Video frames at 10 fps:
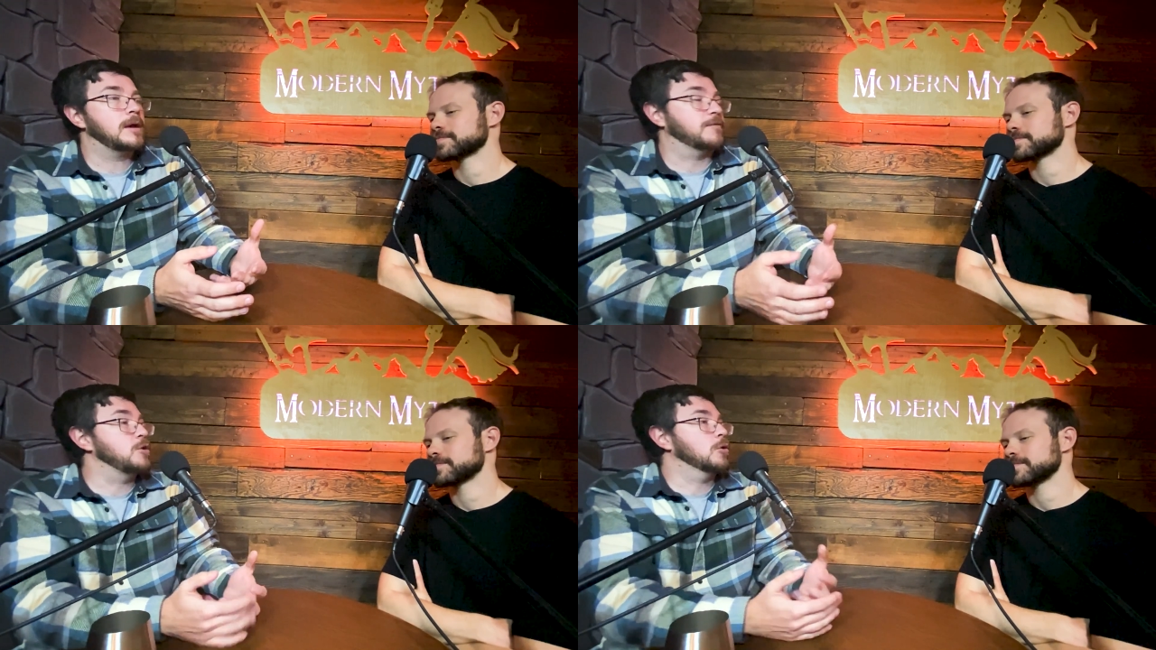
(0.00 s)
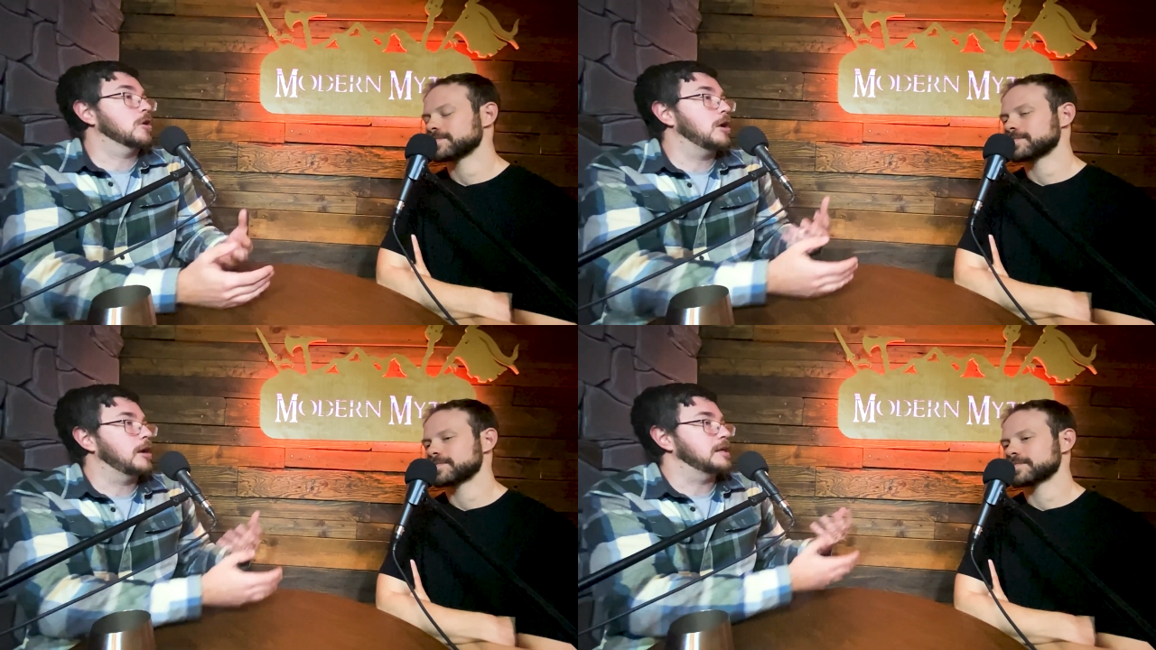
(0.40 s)
Speaker 1: if you
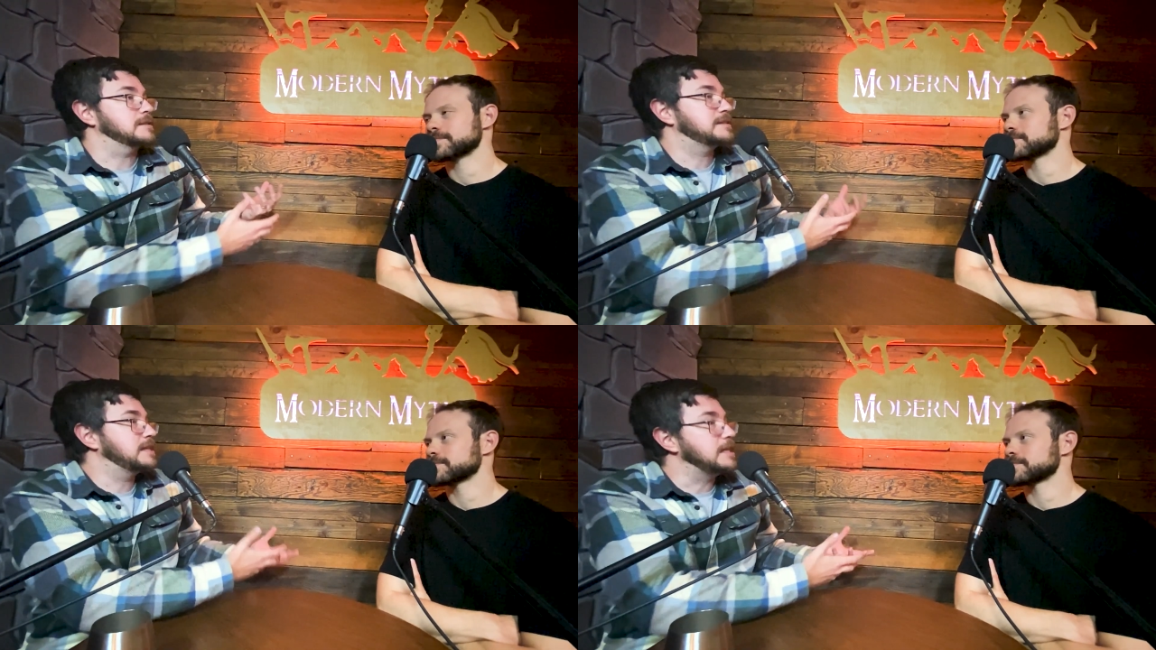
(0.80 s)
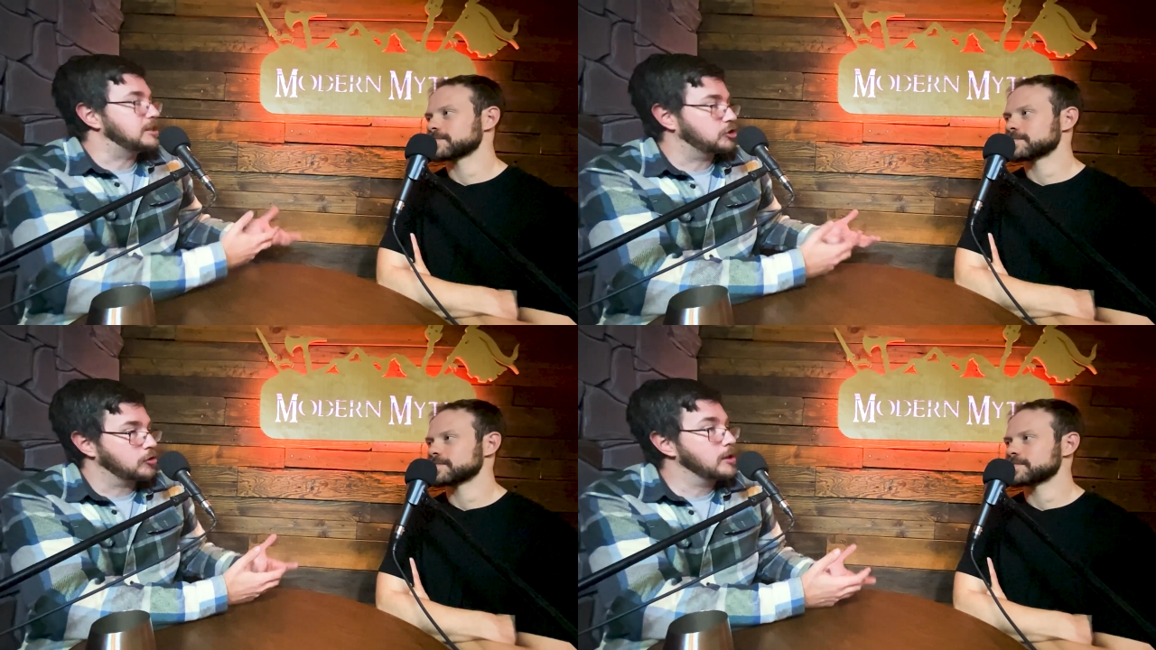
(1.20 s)
were on a
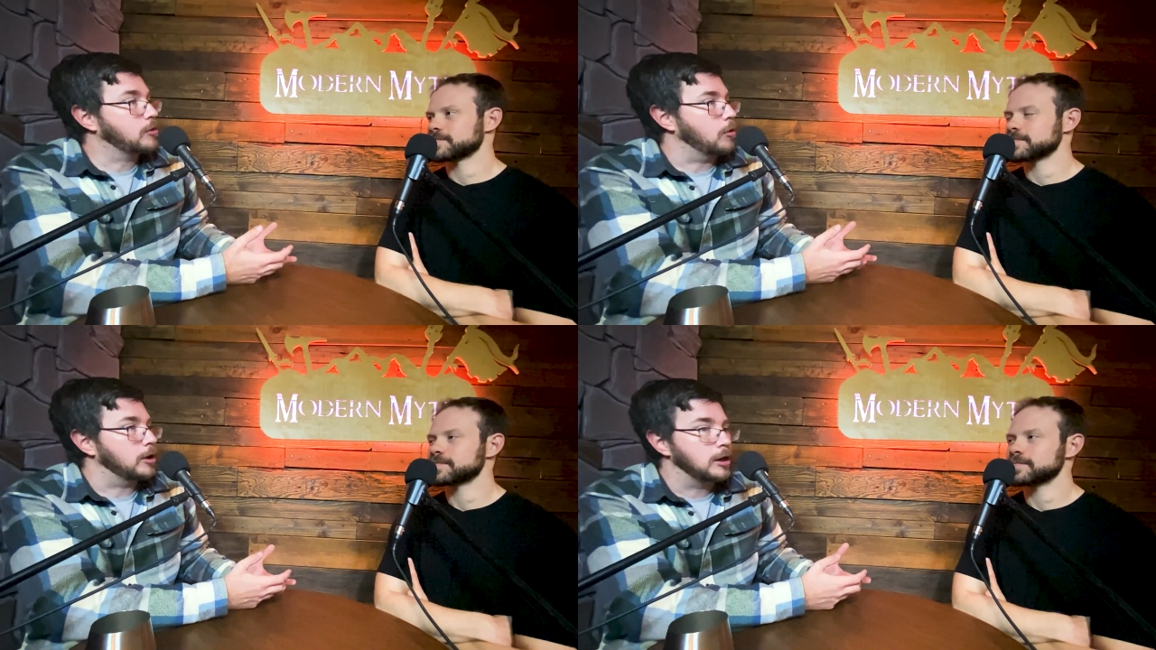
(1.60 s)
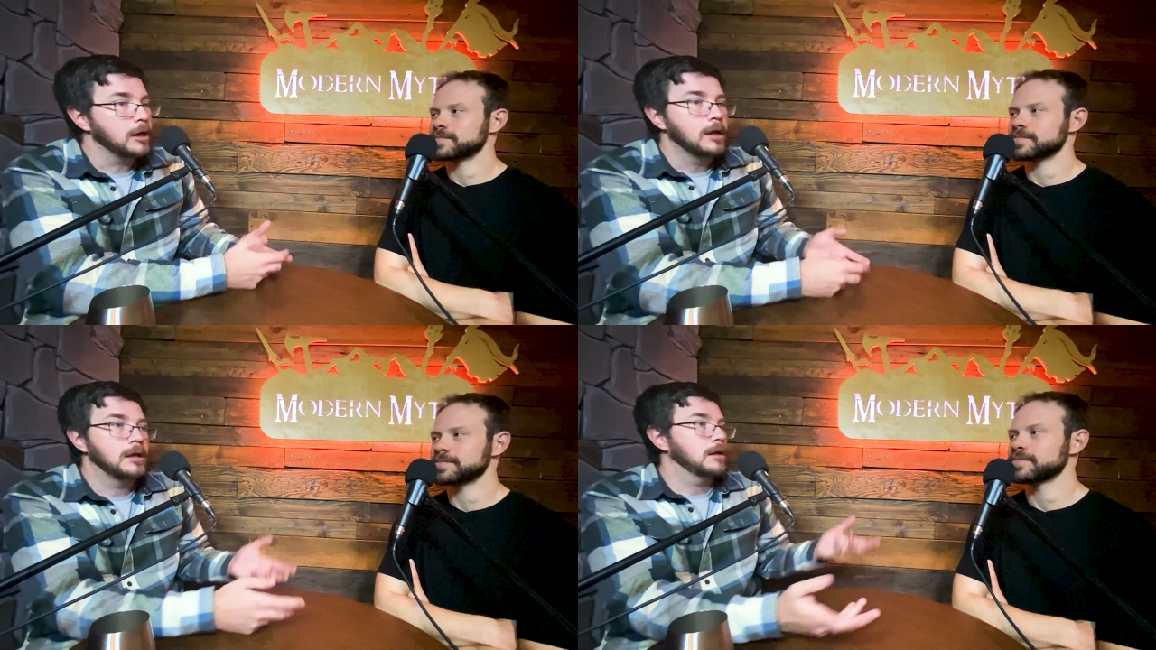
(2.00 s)
city street
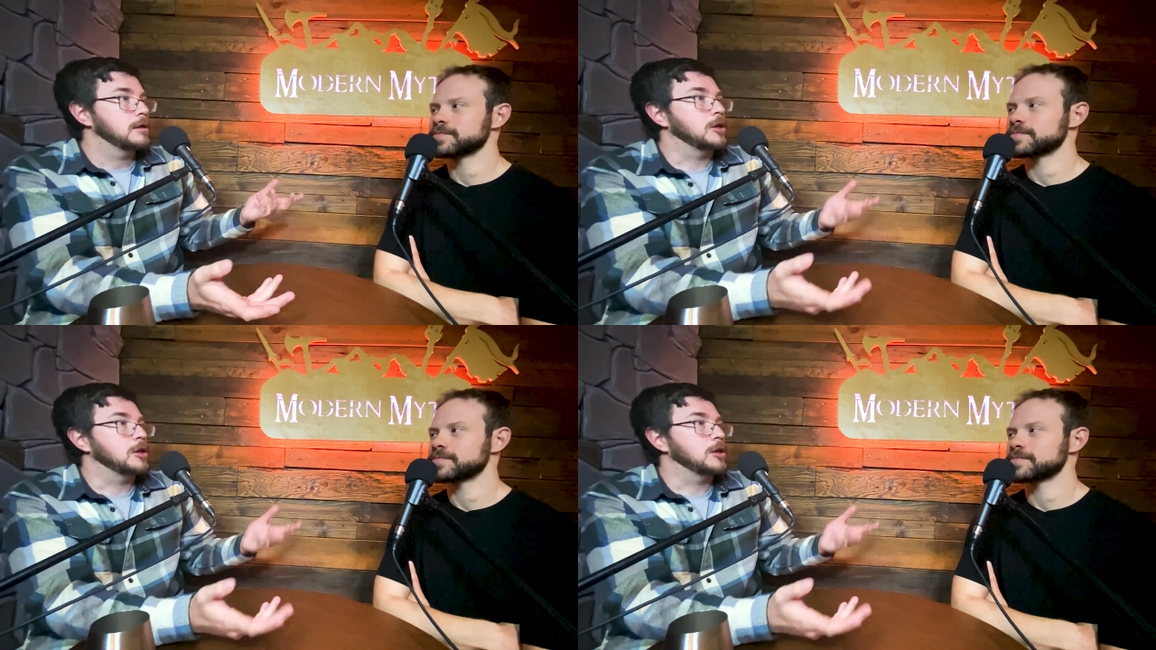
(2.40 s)
corner, mm-hmm.